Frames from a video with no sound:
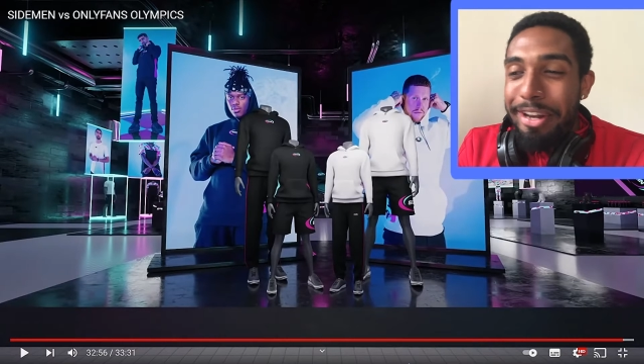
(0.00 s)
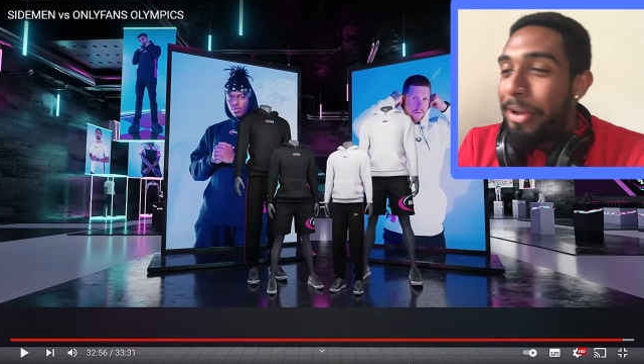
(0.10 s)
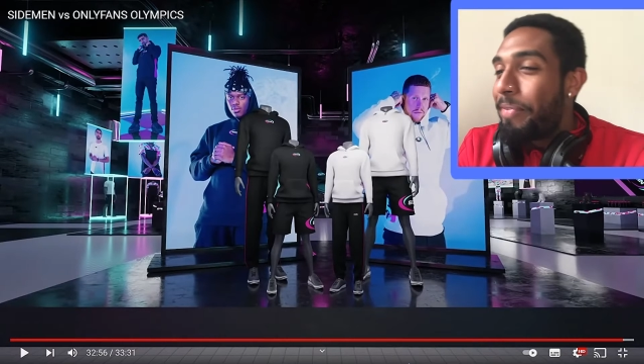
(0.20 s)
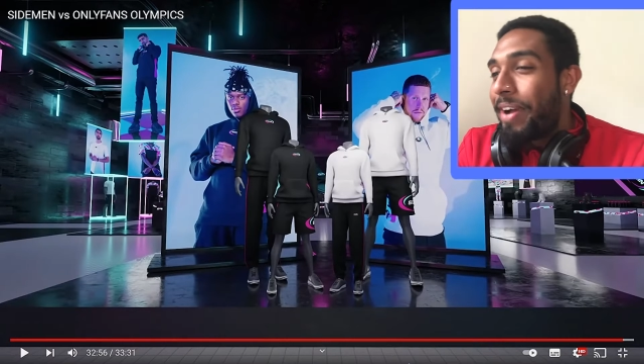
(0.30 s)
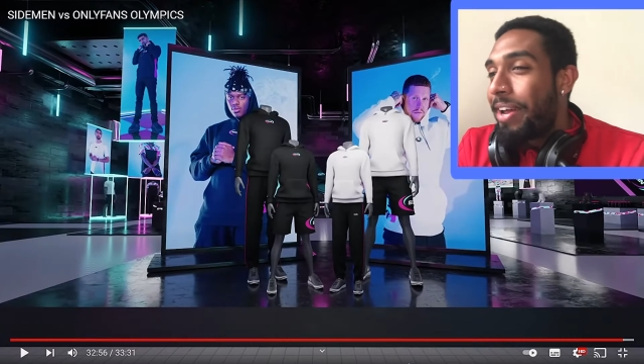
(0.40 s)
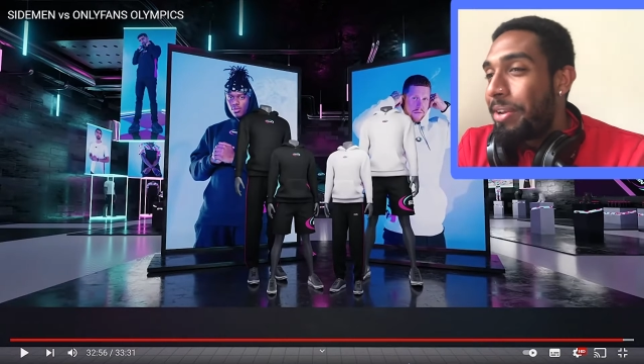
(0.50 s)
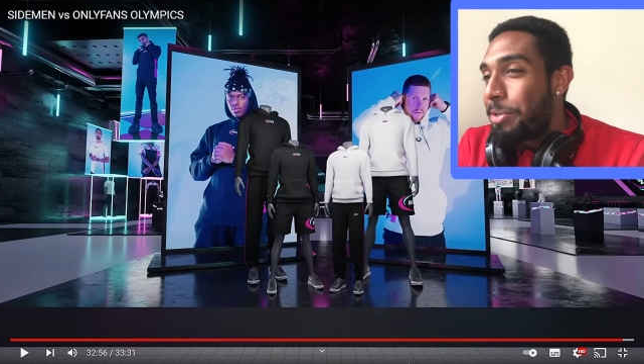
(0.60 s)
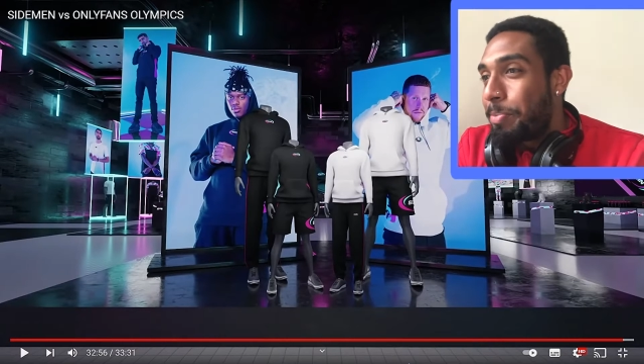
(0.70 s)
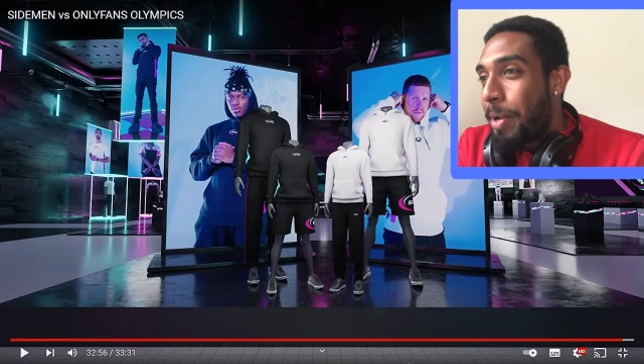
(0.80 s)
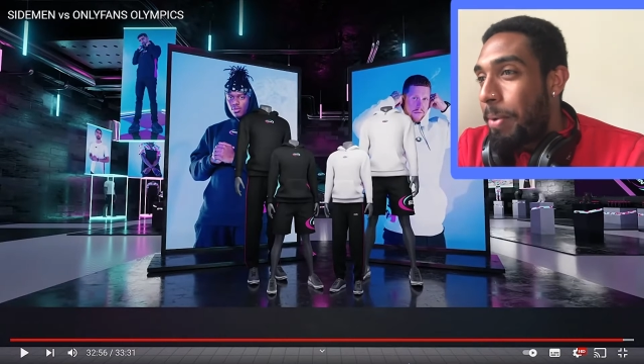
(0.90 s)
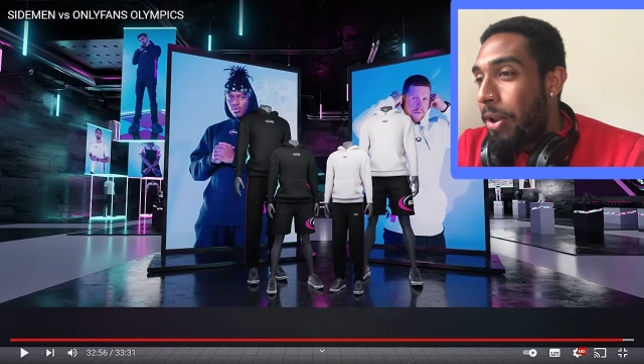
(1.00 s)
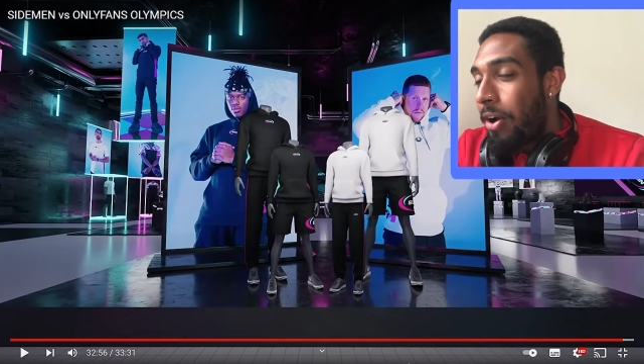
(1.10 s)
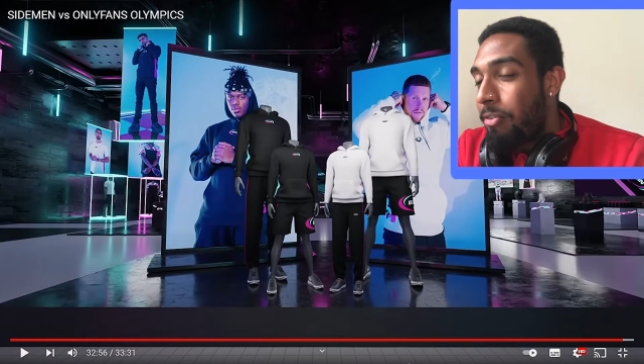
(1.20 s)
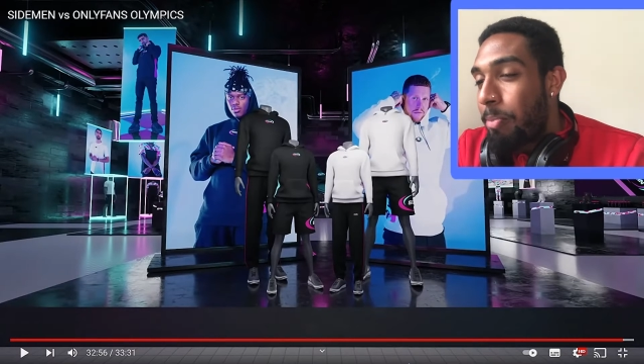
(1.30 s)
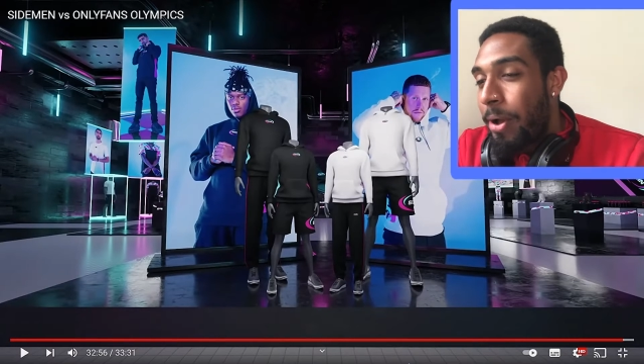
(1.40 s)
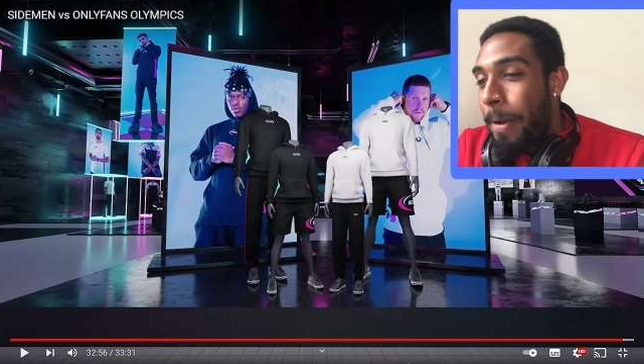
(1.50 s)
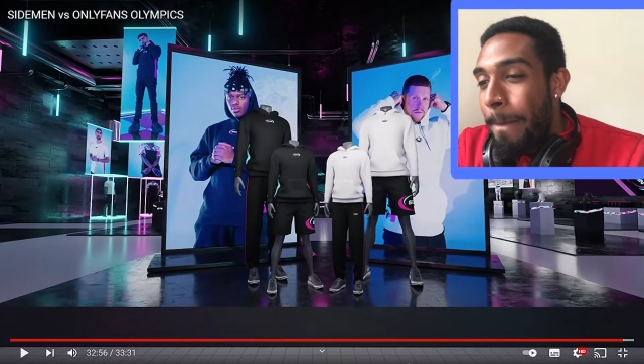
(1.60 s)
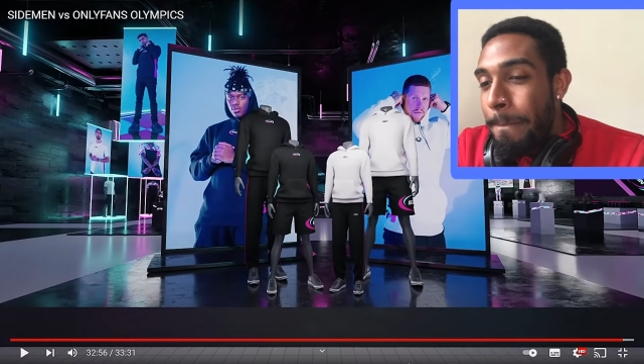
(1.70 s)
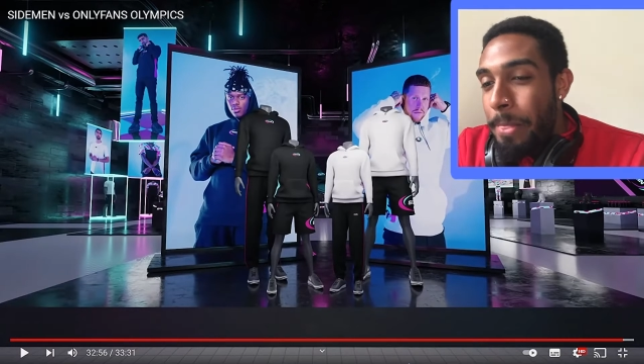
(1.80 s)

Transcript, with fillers: the video, man. It just made me laugh, but.